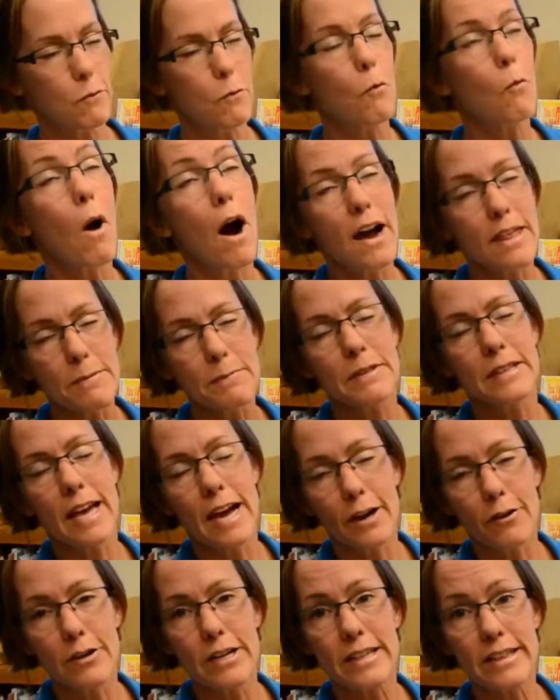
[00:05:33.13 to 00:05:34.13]
why the
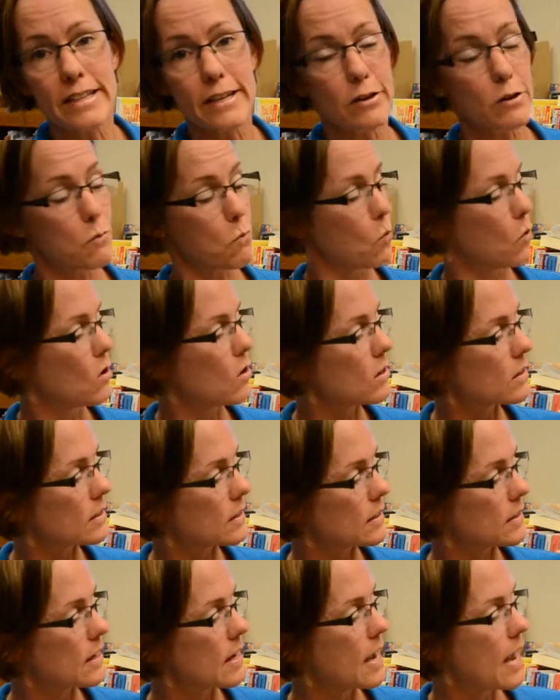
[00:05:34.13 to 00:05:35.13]
Pythagorean theorem
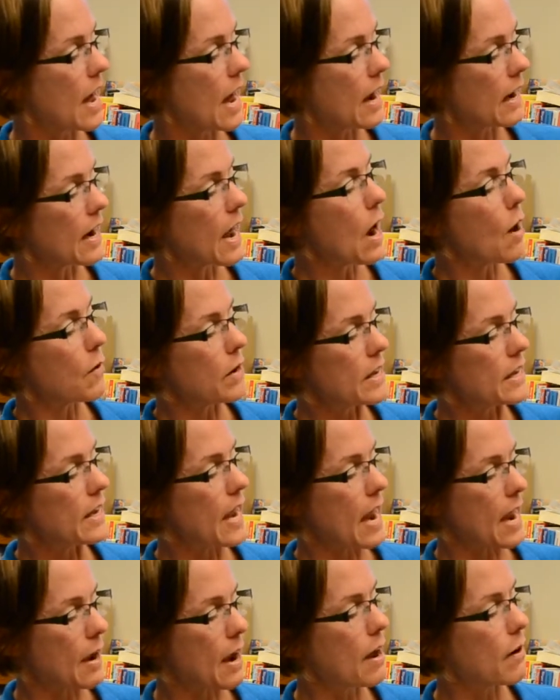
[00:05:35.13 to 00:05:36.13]
works, and how he
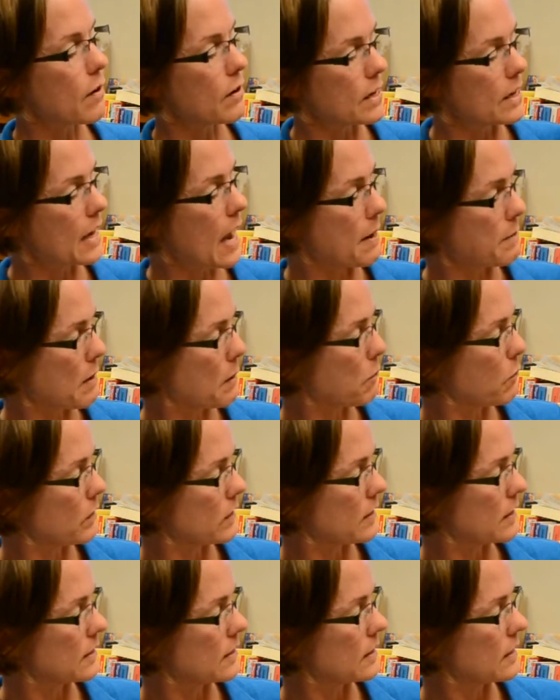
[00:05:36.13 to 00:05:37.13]
came up
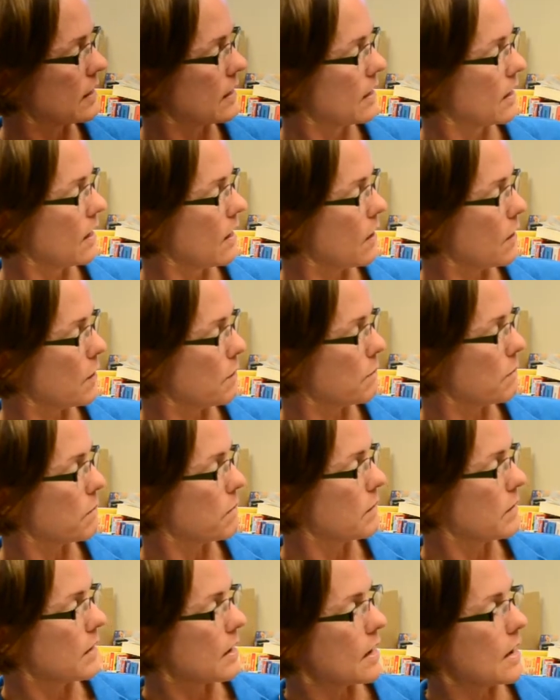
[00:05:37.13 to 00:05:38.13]
with it.
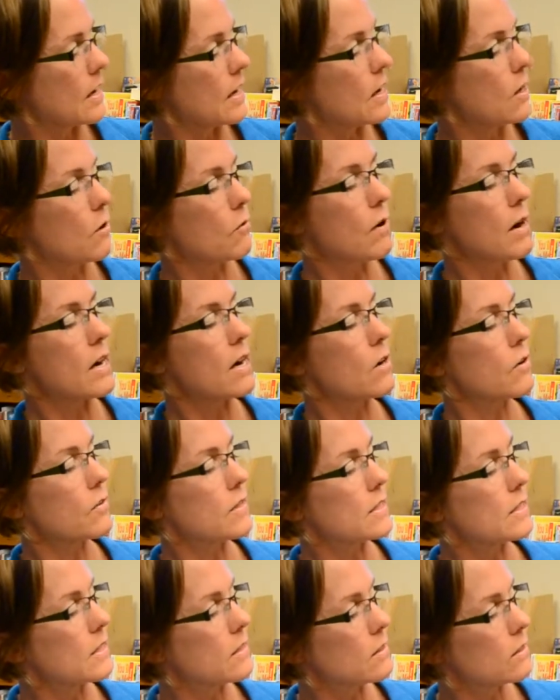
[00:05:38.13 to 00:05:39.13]
And here, right here,
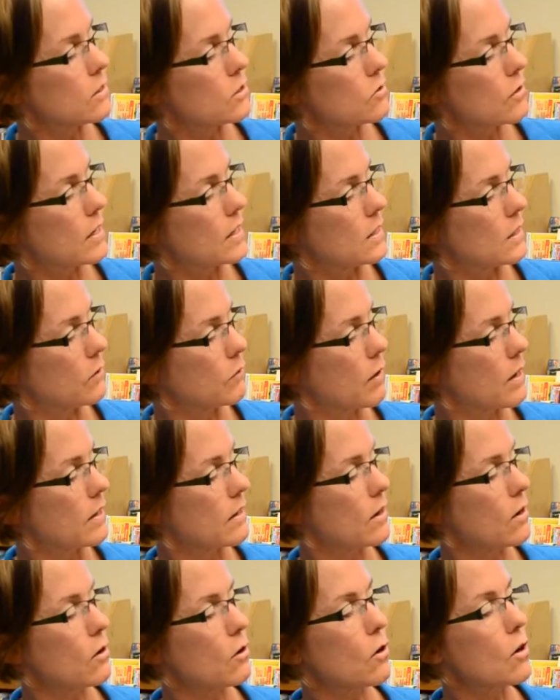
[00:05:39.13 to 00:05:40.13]
this illustration right
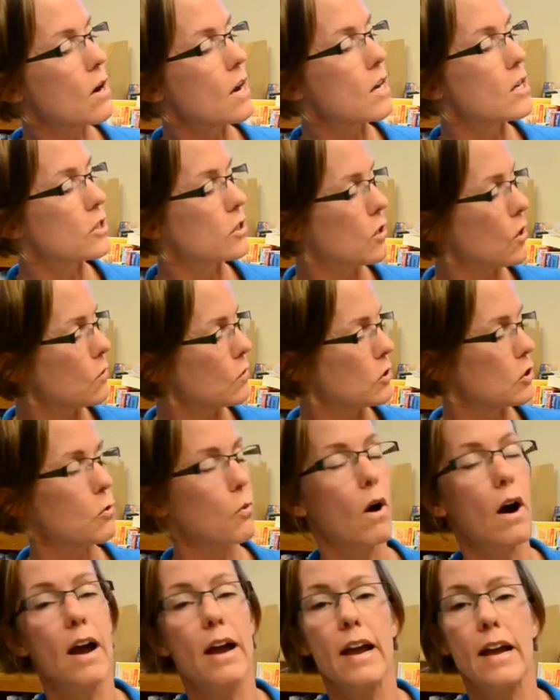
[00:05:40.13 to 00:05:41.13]
there shows you
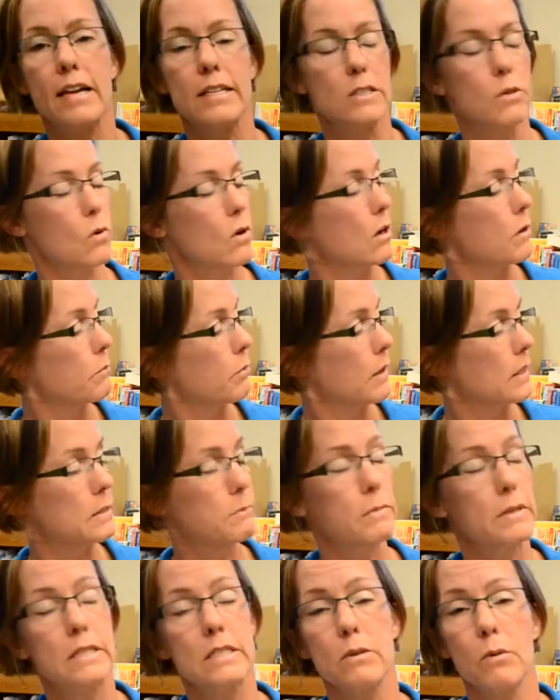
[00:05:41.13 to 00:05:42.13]
why a squared plus
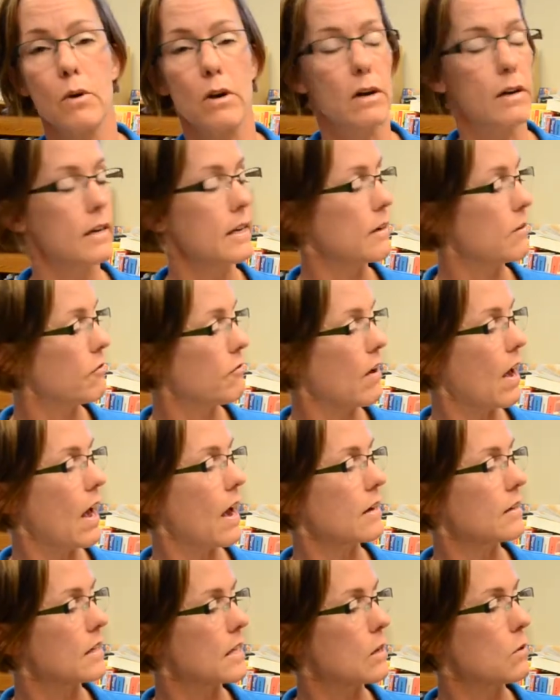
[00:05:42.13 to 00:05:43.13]
b squared, in
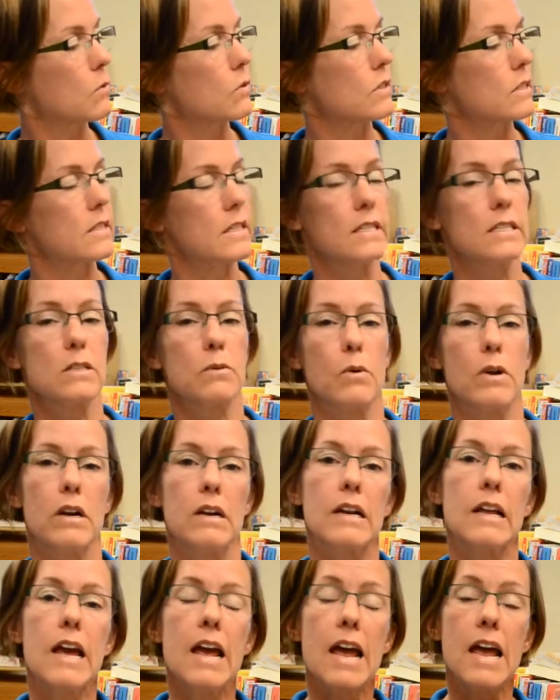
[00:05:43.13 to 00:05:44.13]
fact, equals c
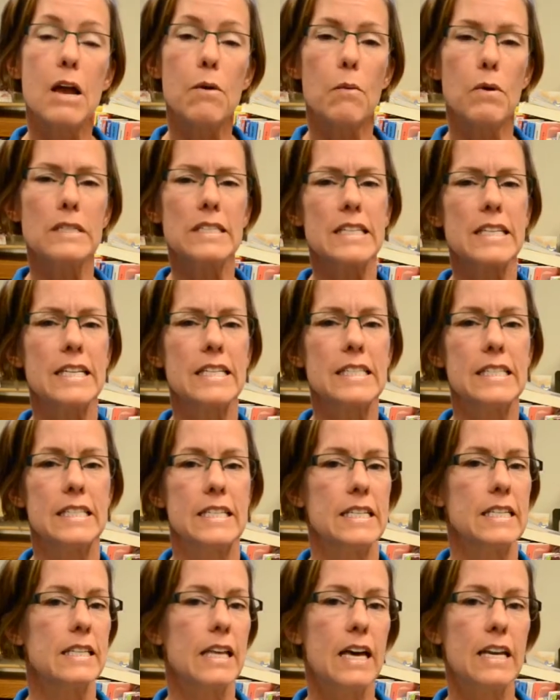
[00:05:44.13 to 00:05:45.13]
squared. And once kids
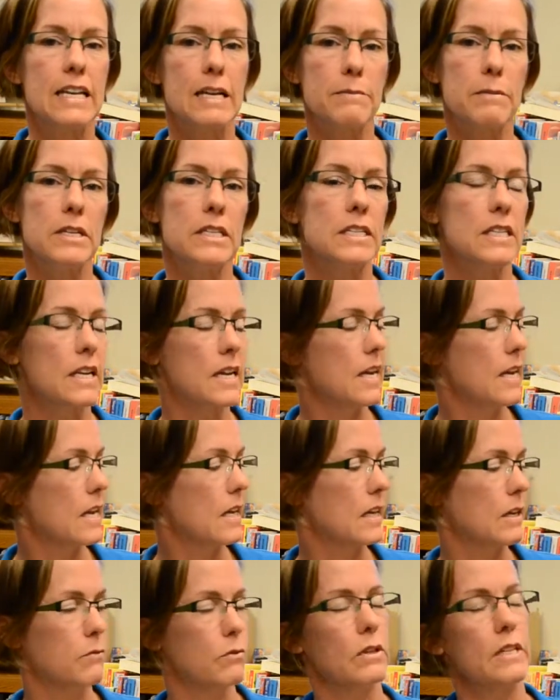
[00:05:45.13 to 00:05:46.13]
see that image,
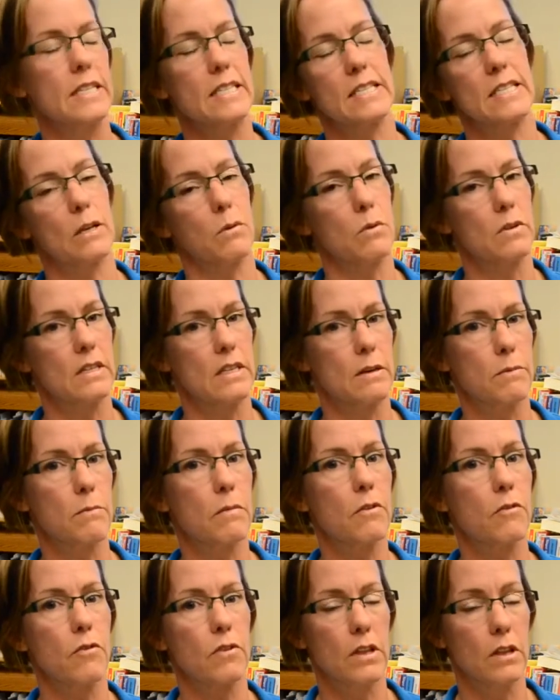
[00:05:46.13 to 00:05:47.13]
it can really stick with
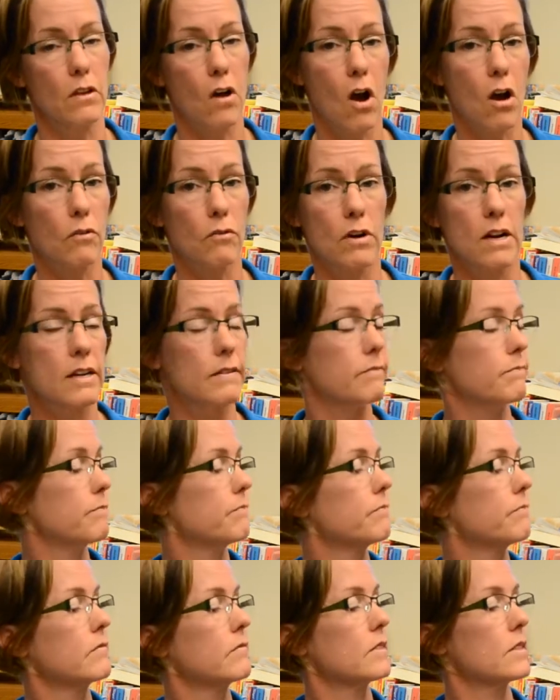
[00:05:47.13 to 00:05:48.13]
them for the long run.
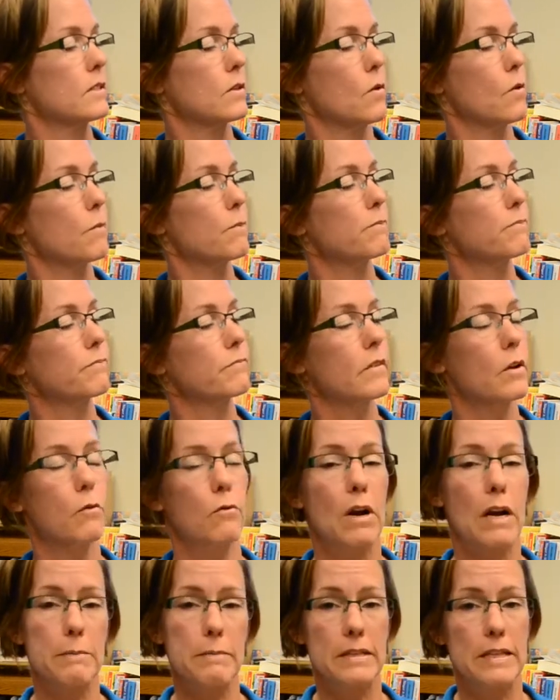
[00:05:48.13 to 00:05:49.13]
So,
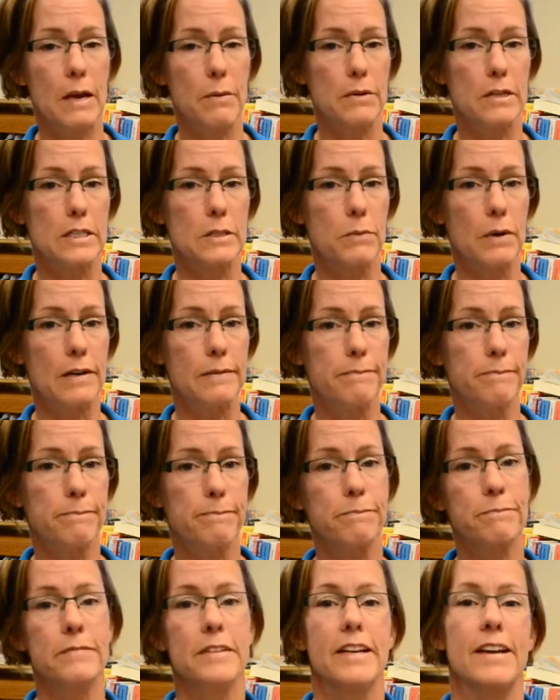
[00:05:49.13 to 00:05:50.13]
recommend that one as well.
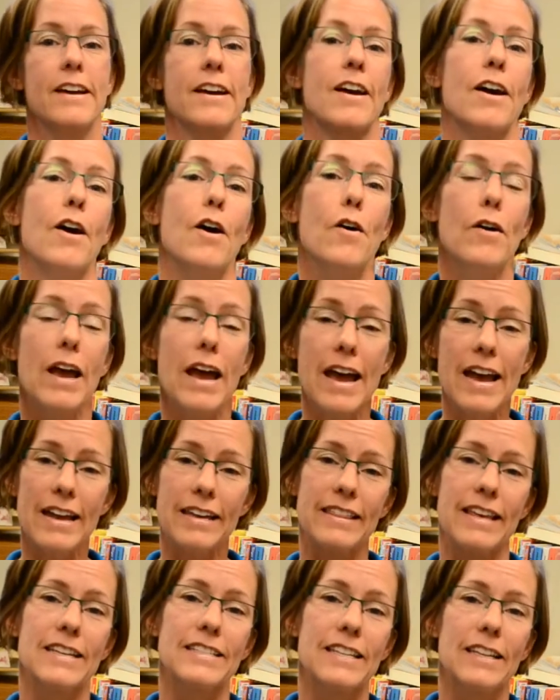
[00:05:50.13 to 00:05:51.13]
Okay,
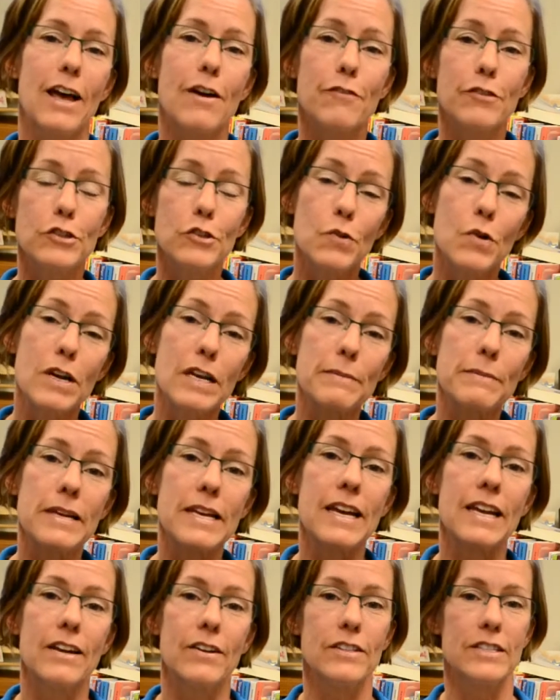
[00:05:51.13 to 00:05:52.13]
thanks a lot for joining
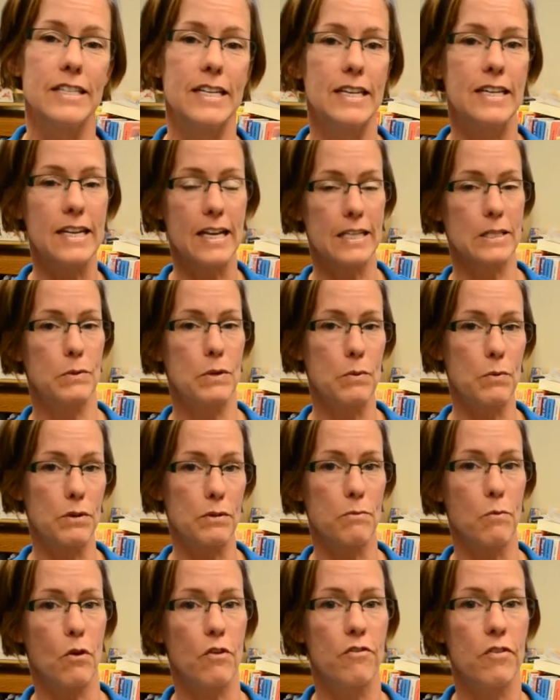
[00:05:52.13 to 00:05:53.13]
me, and I'll see you next week
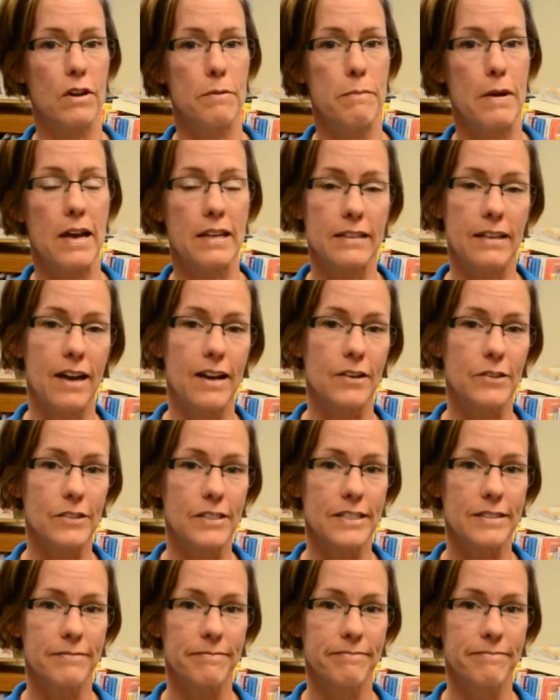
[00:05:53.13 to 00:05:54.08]
with more fun math titles.